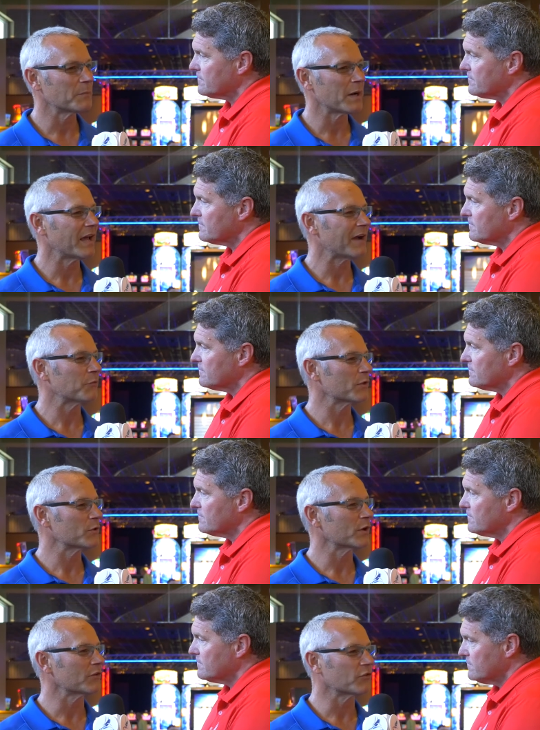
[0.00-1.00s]
Speaker 1: about halfway through
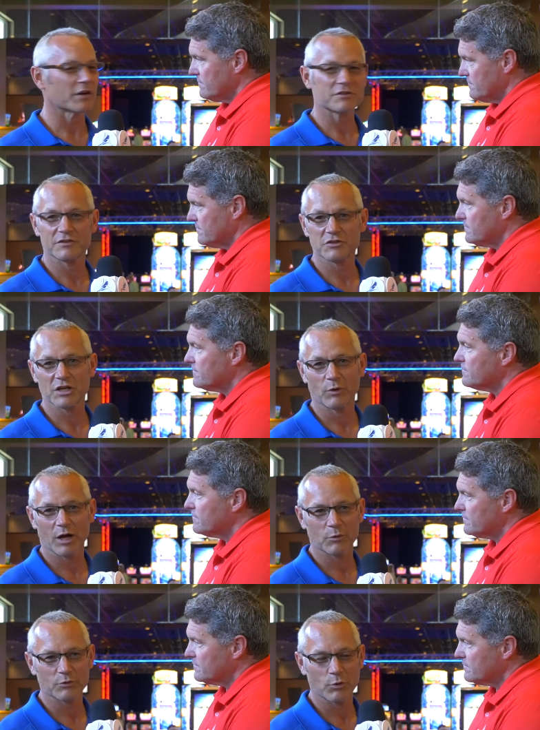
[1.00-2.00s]
construction. Sheetrock
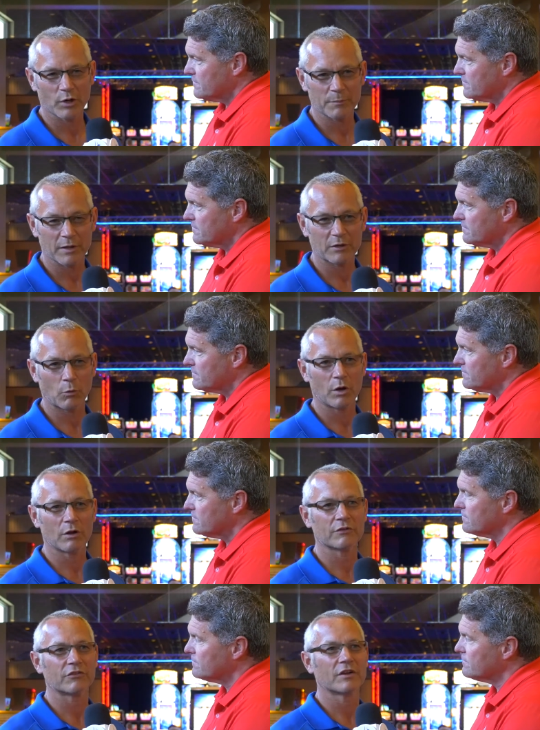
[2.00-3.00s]
was going up on the
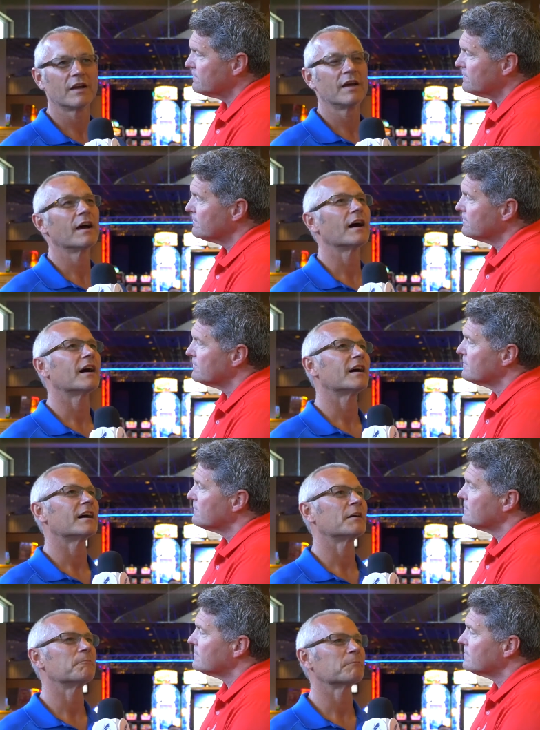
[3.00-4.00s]
walls,
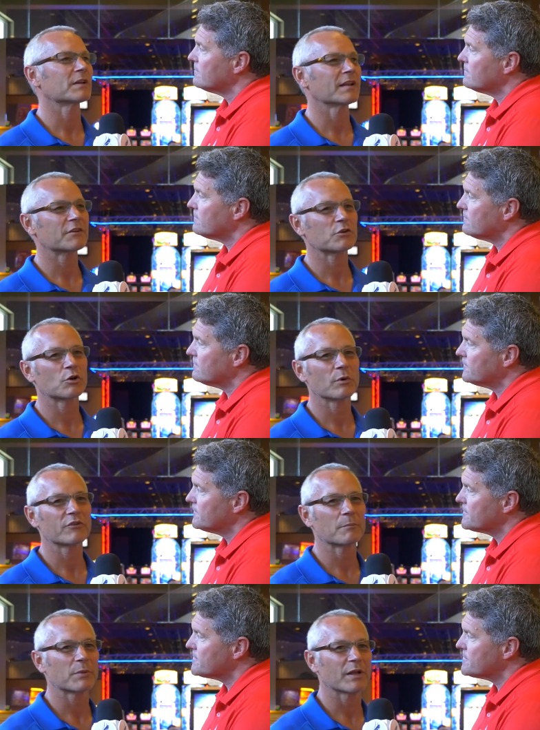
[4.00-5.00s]
um, electrical was
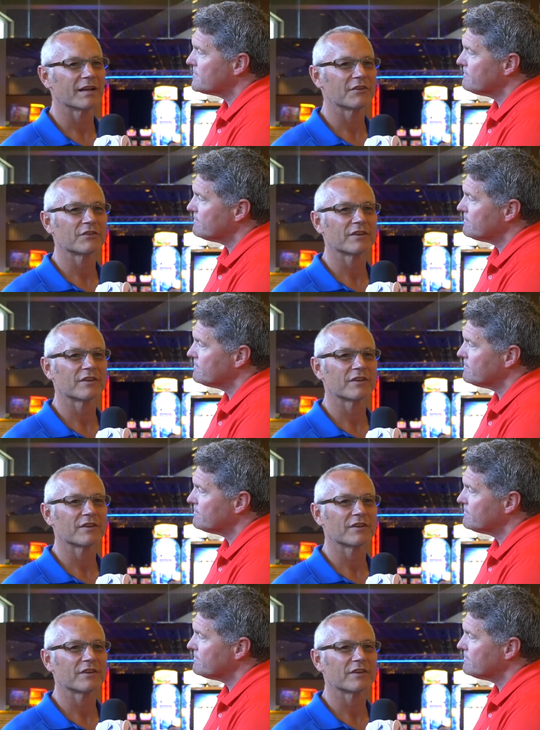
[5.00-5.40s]
in place,